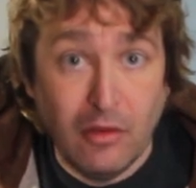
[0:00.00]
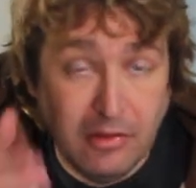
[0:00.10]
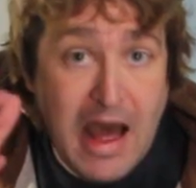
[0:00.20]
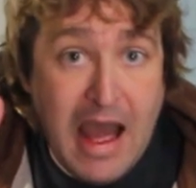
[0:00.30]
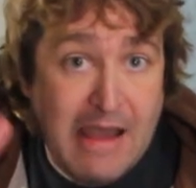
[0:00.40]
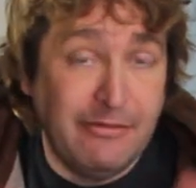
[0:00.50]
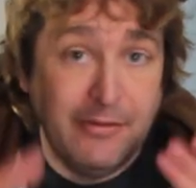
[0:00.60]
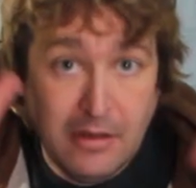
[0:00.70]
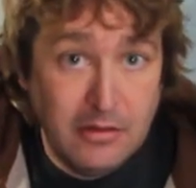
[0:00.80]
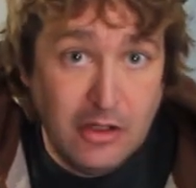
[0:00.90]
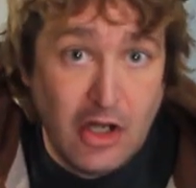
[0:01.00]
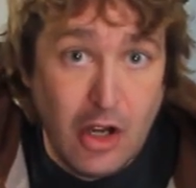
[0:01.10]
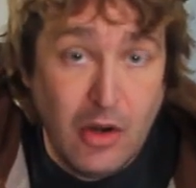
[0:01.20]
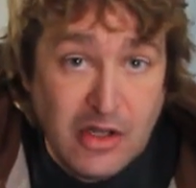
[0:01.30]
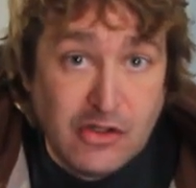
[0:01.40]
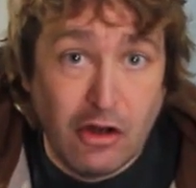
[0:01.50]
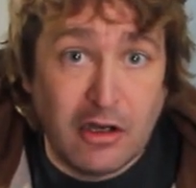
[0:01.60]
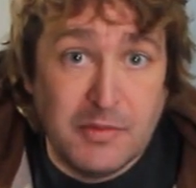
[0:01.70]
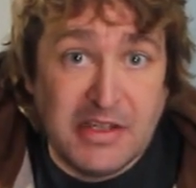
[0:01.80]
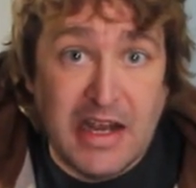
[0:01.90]
live, you know,
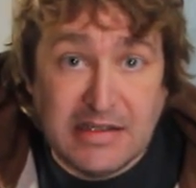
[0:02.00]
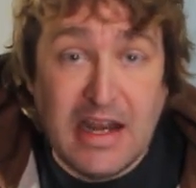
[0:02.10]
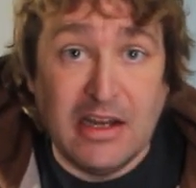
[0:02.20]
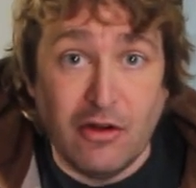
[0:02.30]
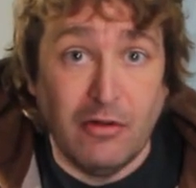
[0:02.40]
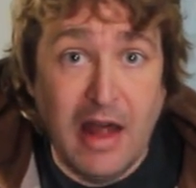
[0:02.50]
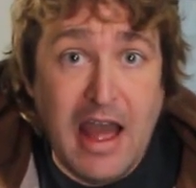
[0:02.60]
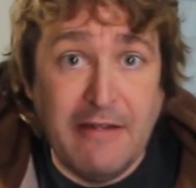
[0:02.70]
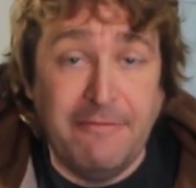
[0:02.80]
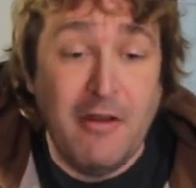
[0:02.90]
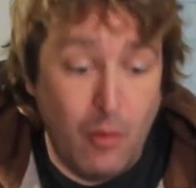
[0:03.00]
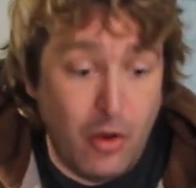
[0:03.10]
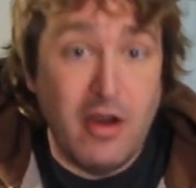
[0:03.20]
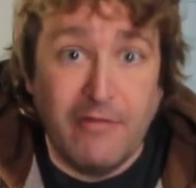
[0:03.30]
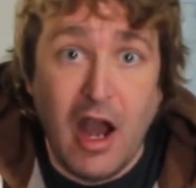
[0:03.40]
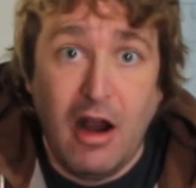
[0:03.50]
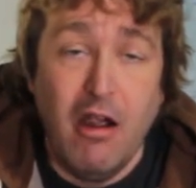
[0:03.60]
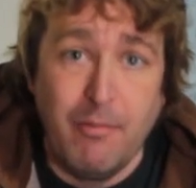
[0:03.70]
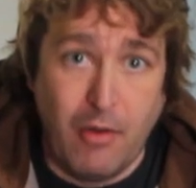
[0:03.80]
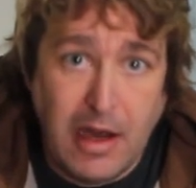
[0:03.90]
circumstance in your life where you've got
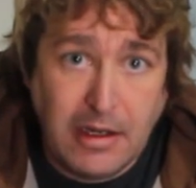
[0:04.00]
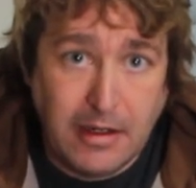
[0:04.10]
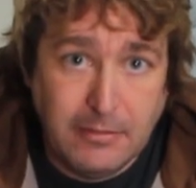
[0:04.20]
heartbreak.